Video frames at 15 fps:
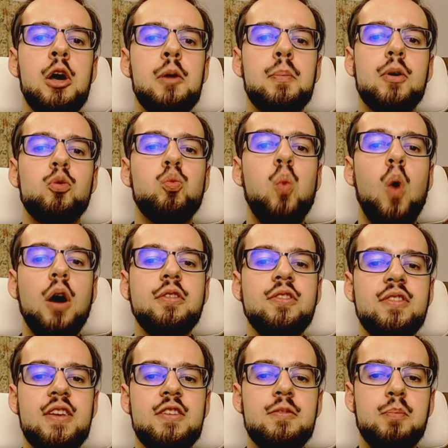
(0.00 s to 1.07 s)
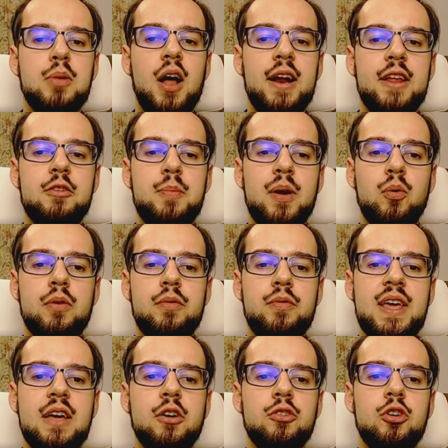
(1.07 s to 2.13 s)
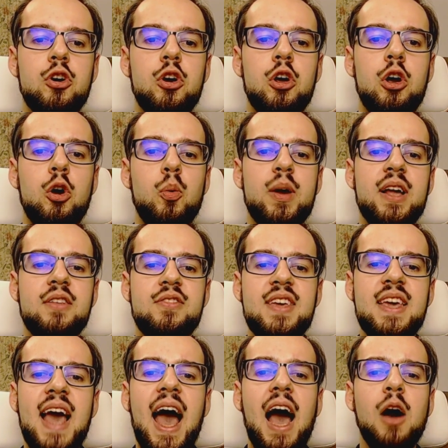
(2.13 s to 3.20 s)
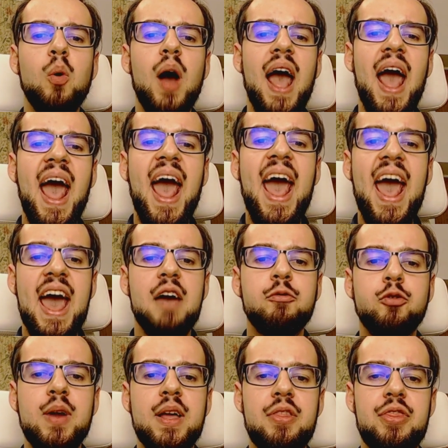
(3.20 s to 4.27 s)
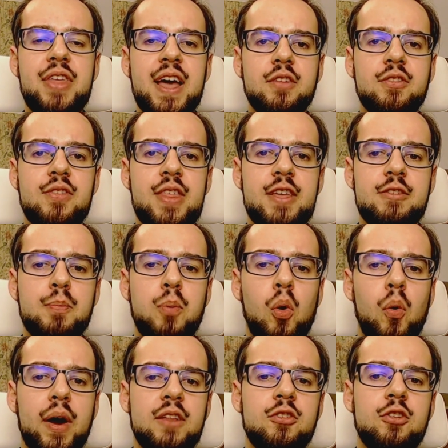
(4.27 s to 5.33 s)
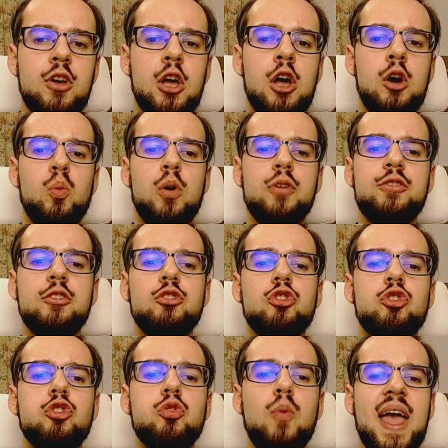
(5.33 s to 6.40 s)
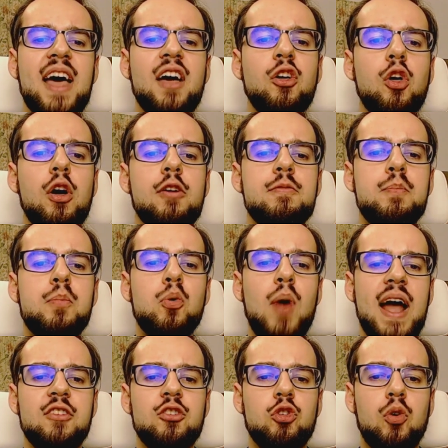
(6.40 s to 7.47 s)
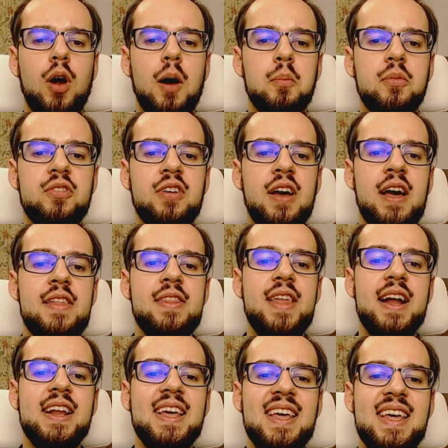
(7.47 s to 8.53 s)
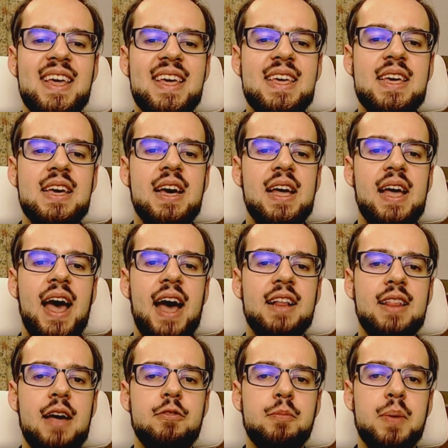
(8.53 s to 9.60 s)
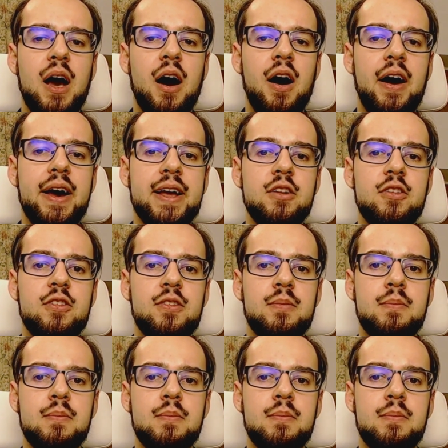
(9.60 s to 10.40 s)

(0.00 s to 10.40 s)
But once his plot has been revealed, we can see how everything to this point was a trail of breadcrumbs that he had left behind.